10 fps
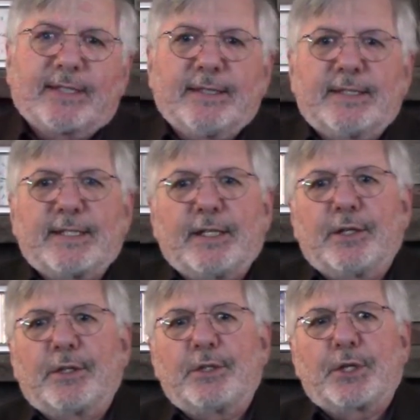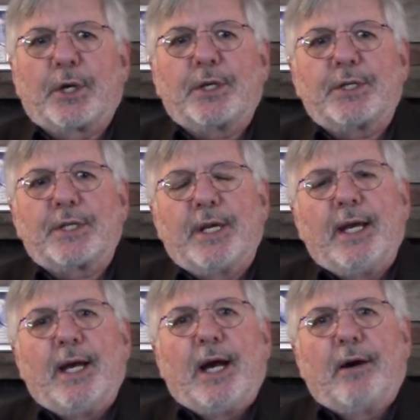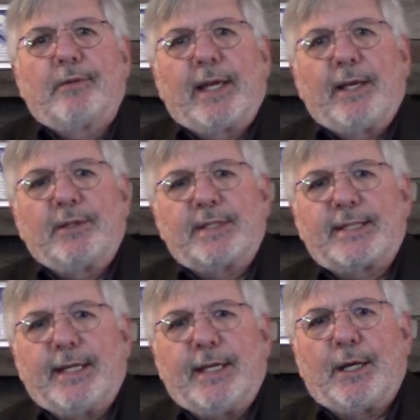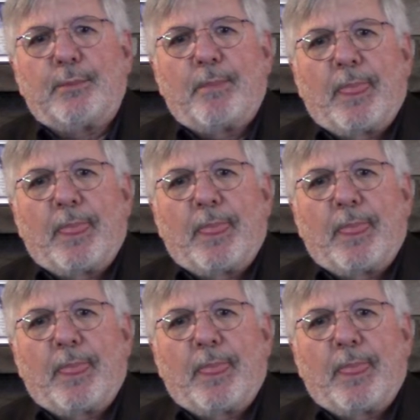us consider the church of Laodicea